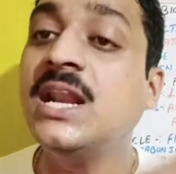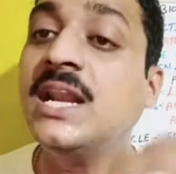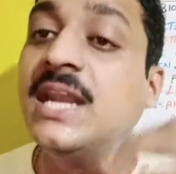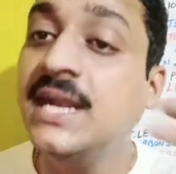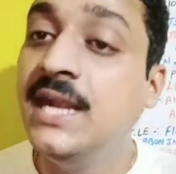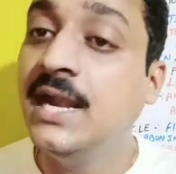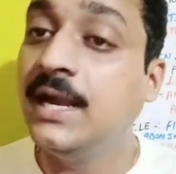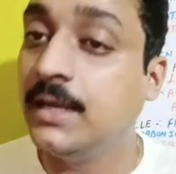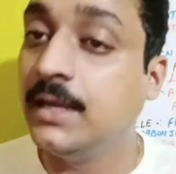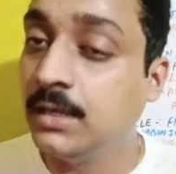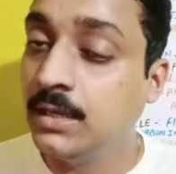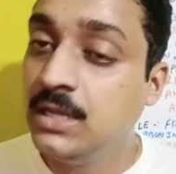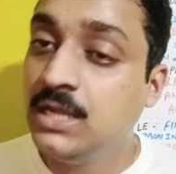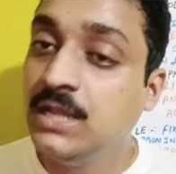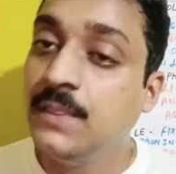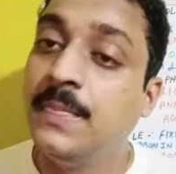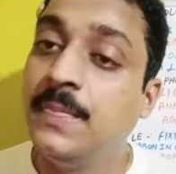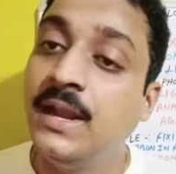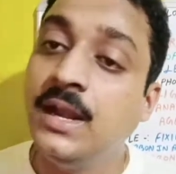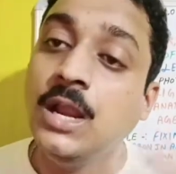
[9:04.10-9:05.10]
needed
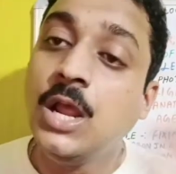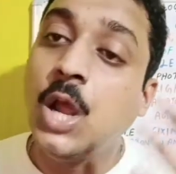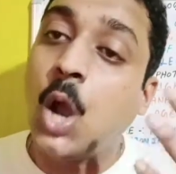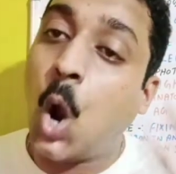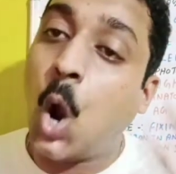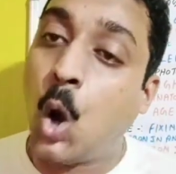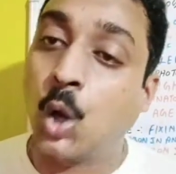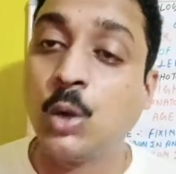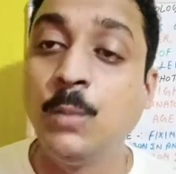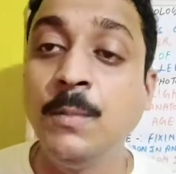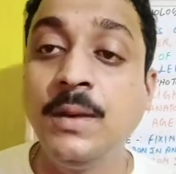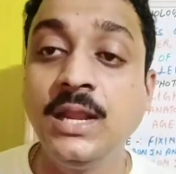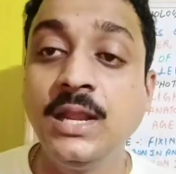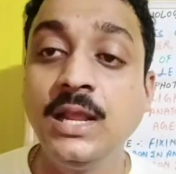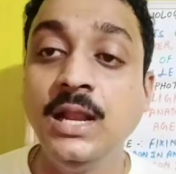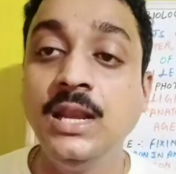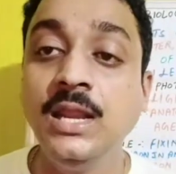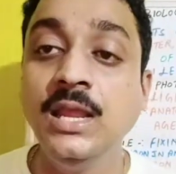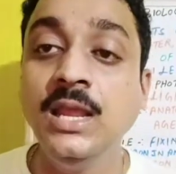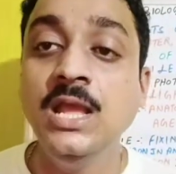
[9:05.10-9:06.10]
then
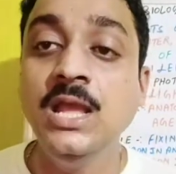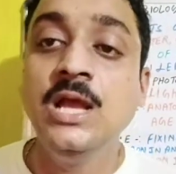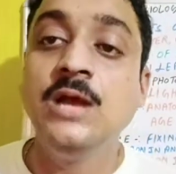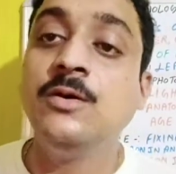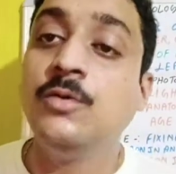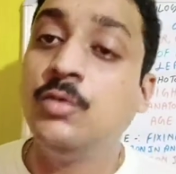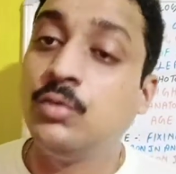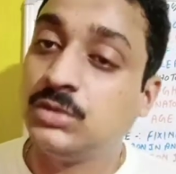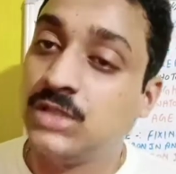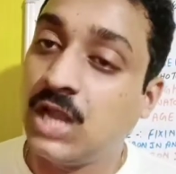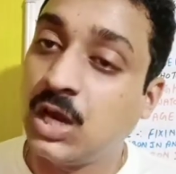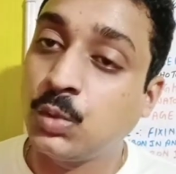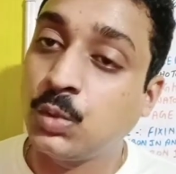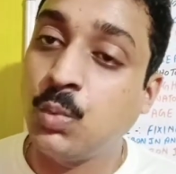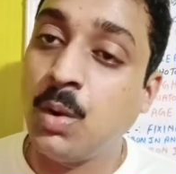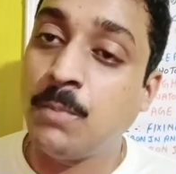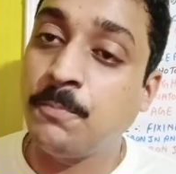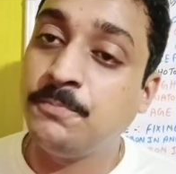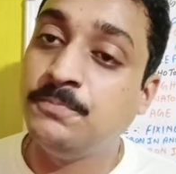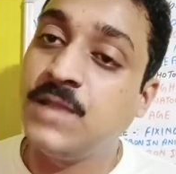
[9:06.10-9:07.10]
automatically that
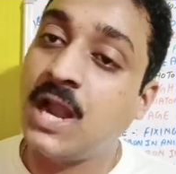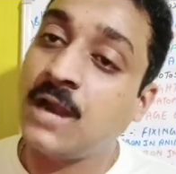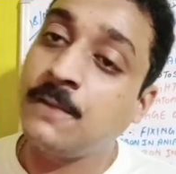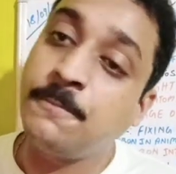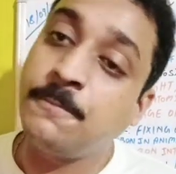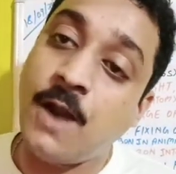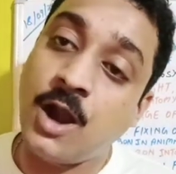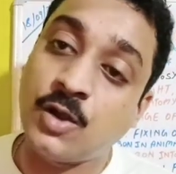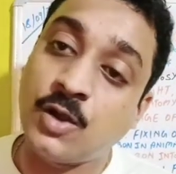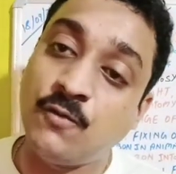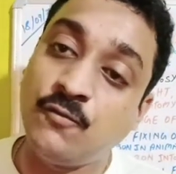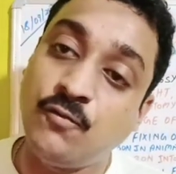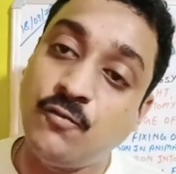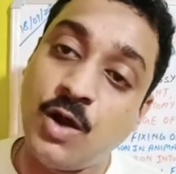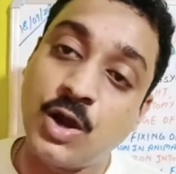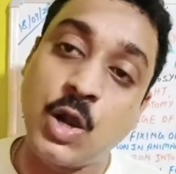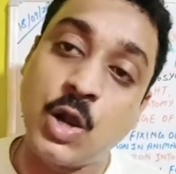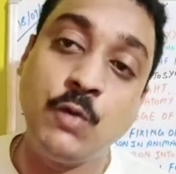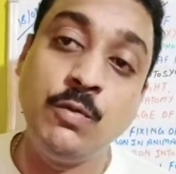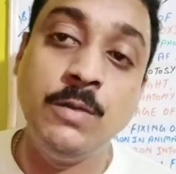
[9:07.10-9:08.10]
that part of
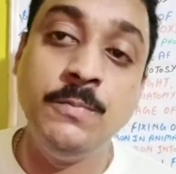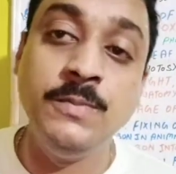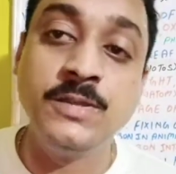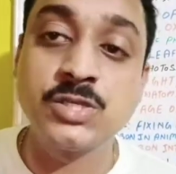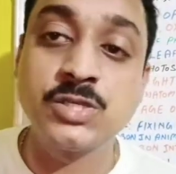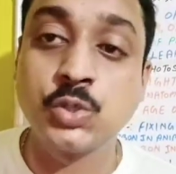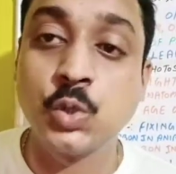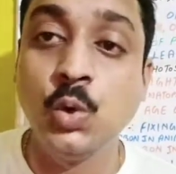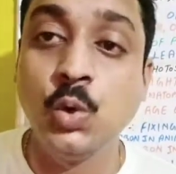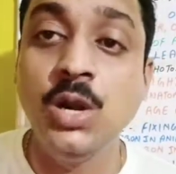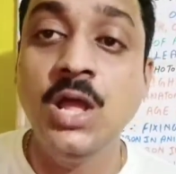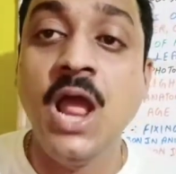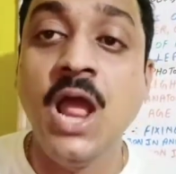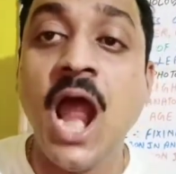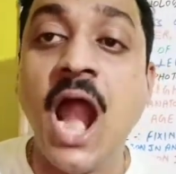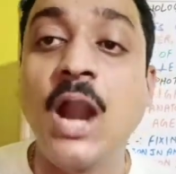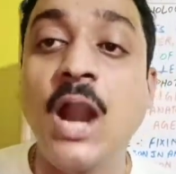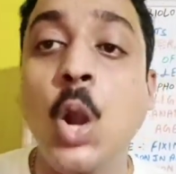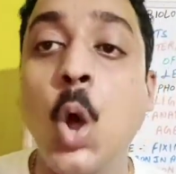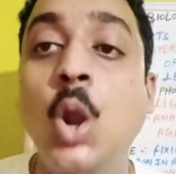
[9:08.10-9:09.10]
water will be stored
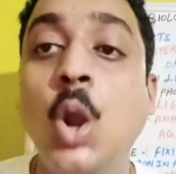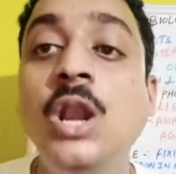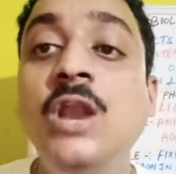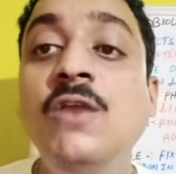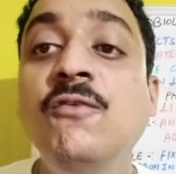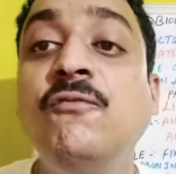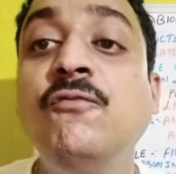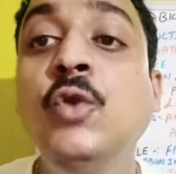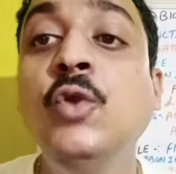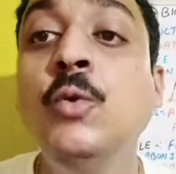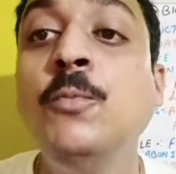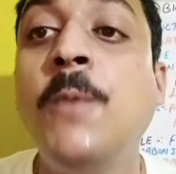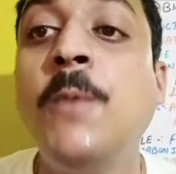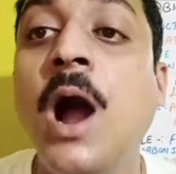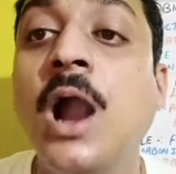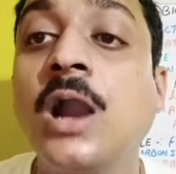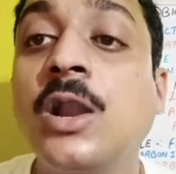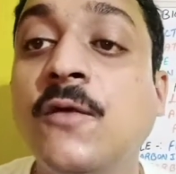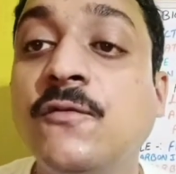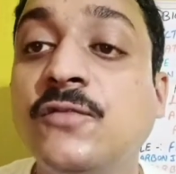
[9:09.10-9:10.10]
and only few
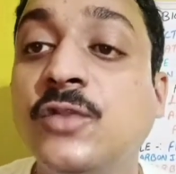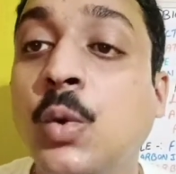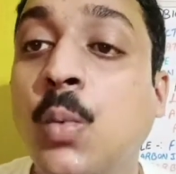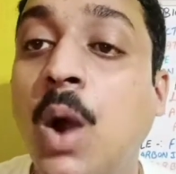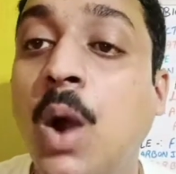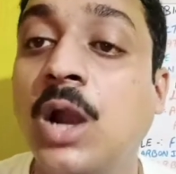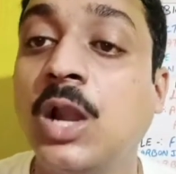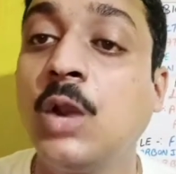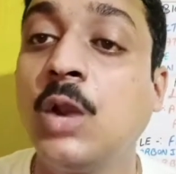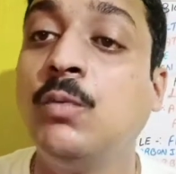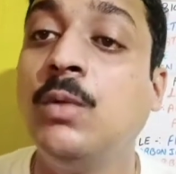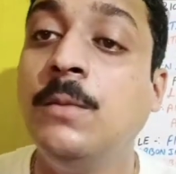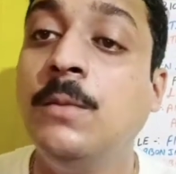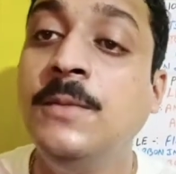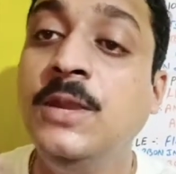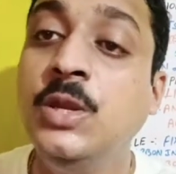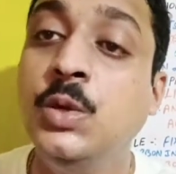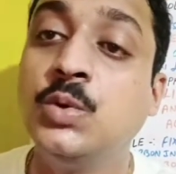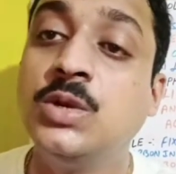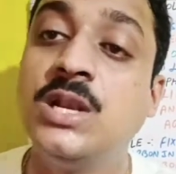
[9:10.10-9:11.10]
part of the water will be
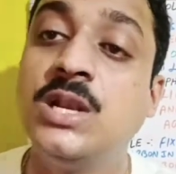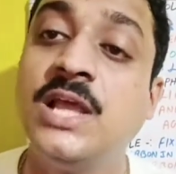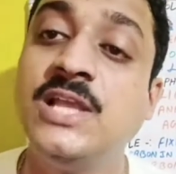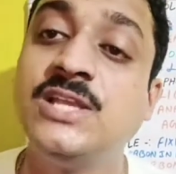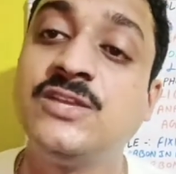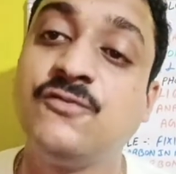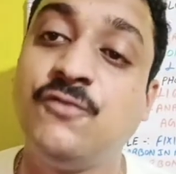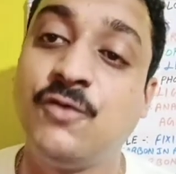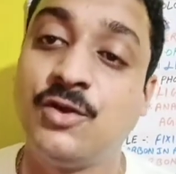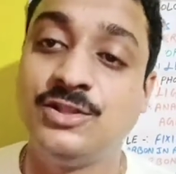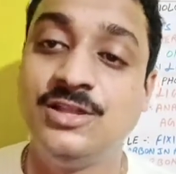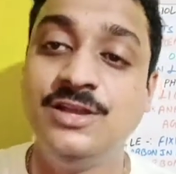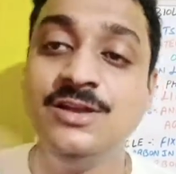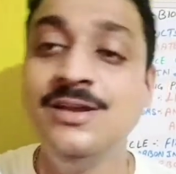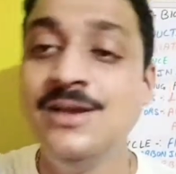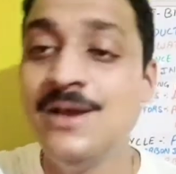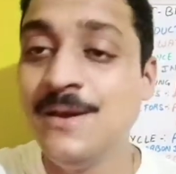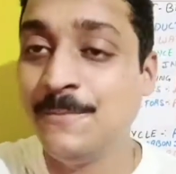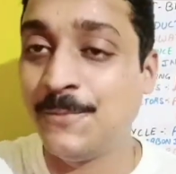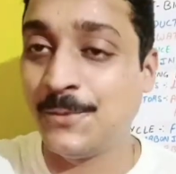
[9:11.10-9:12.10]
utilized for the
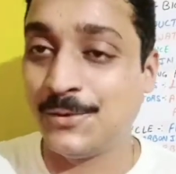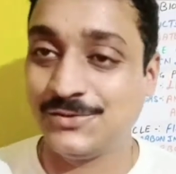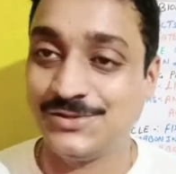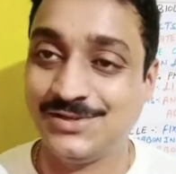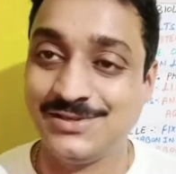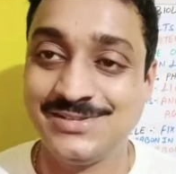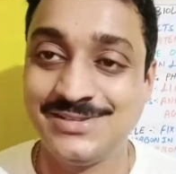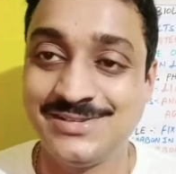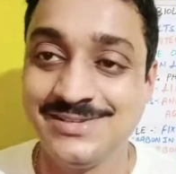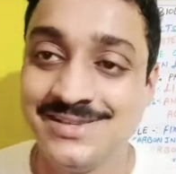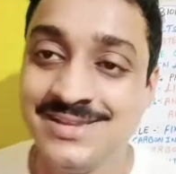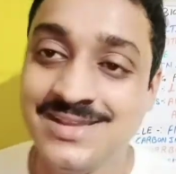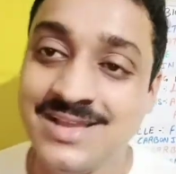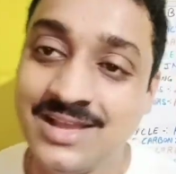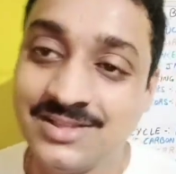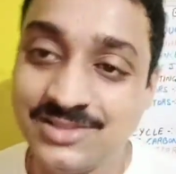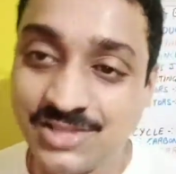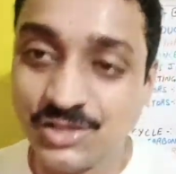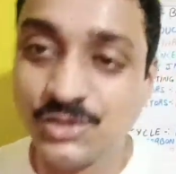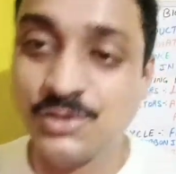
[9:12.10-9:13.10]
process i
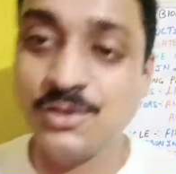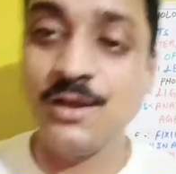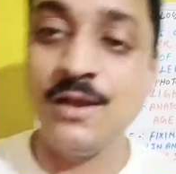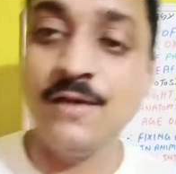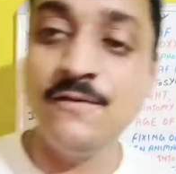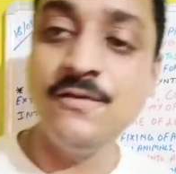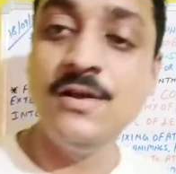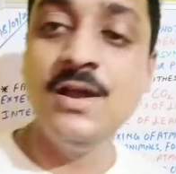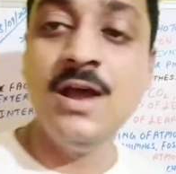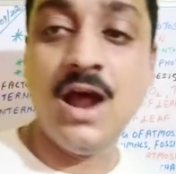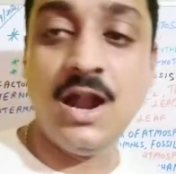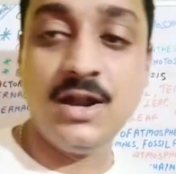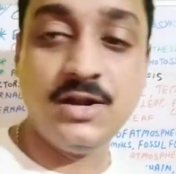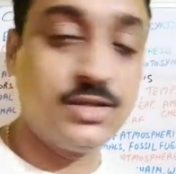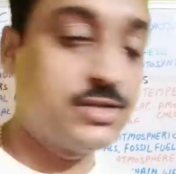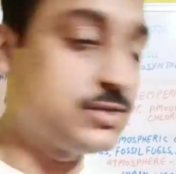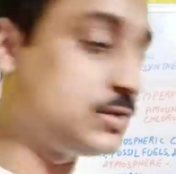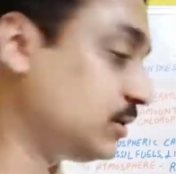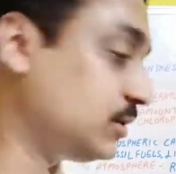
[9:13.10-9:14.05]
think you have understood